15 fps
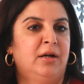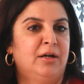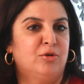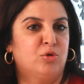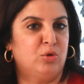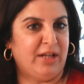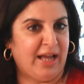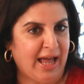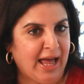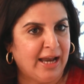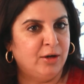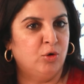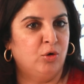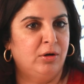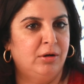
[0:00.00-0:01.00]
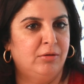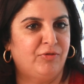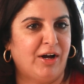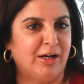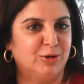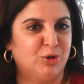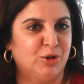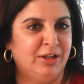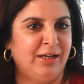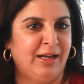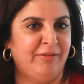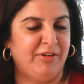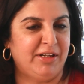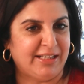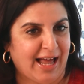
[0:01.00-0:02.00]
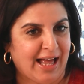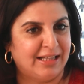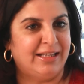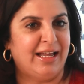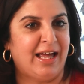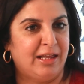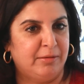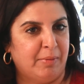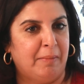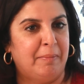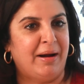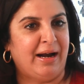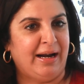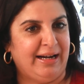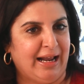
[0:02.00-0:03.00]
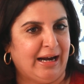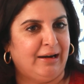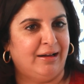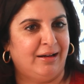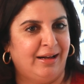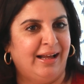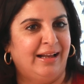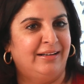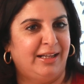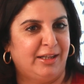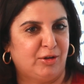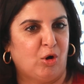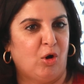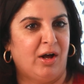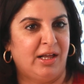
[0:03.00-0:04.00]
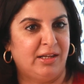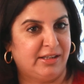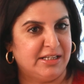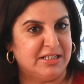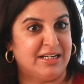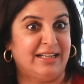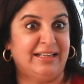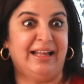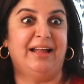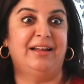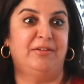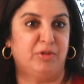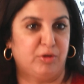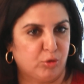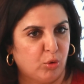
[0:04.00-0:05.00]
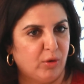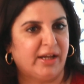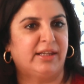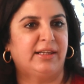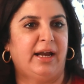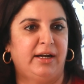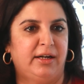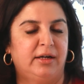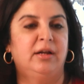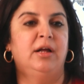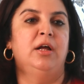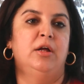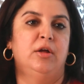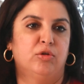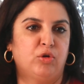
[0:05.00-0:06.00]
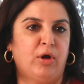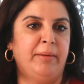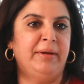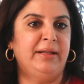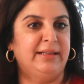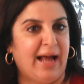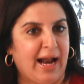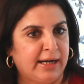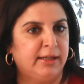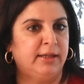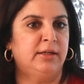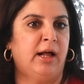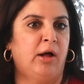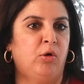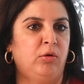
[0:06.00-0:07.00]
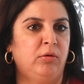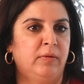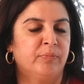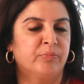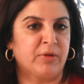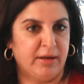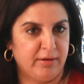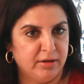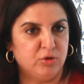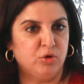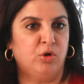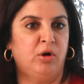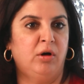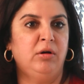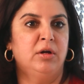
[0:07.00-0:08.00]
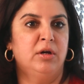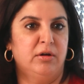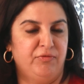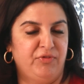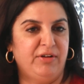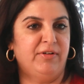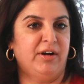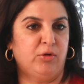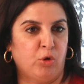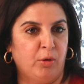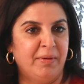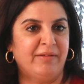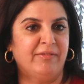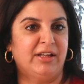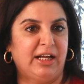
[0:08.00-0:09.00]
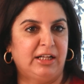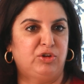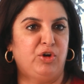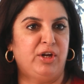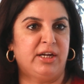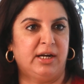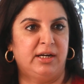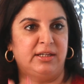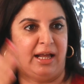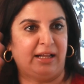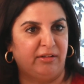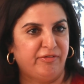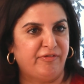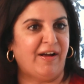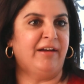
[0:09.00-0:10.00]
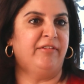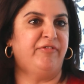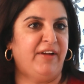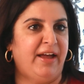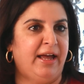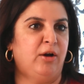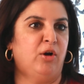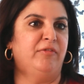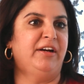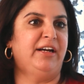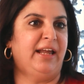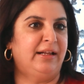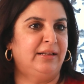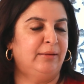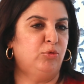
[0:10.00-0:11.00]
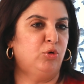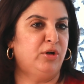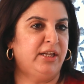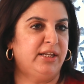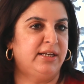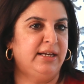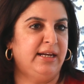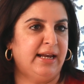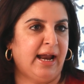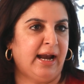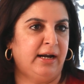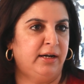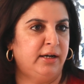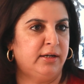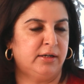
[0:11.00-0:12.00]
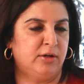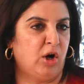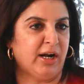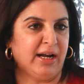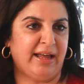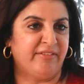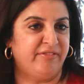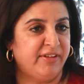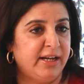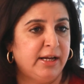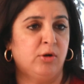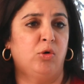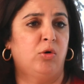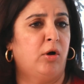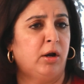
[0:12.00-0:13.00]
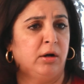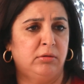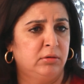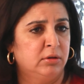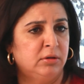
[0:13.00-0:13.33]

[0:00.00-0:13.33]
to their annual function and we sat there as mama and dada, and they saw us sitting there and they were so excited. So I mean, that is now, you know, we were roaming with our 3 kids at the fun fair, or we take them to Disneyland. It's not like we go on